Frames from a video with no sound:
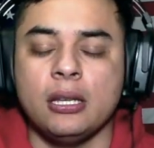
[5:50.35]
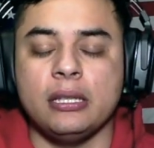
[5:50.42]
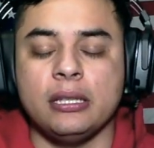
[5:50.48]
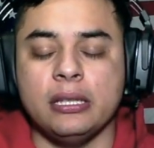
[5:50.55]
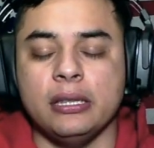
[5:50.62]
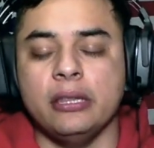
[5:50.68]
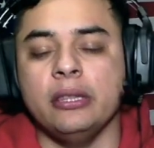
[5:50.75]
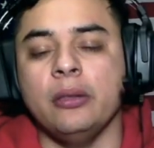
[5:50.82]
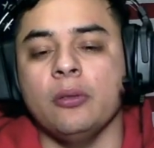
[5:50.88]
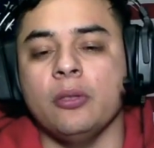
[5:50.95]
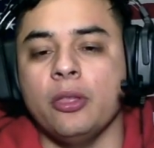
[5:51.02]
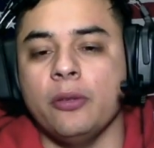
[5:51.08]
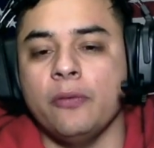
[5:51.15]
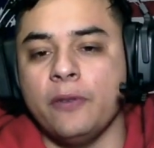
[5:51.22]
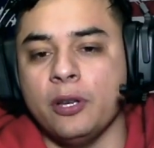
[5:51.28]
in
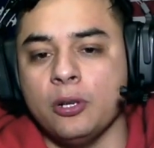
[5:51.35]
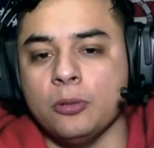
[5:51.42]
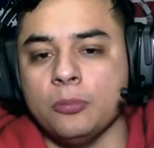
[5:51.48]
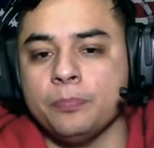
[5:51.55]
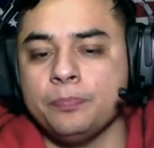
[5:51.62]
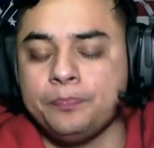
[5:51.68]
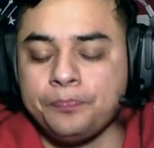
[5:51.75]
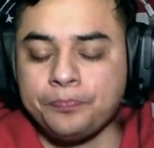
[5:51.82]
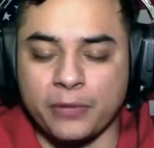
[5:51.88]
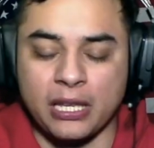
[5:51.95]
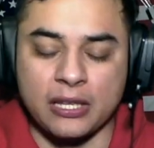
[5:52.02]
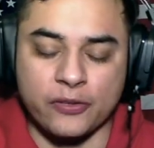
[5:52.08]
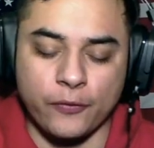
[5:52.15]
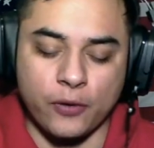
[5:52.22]
the film as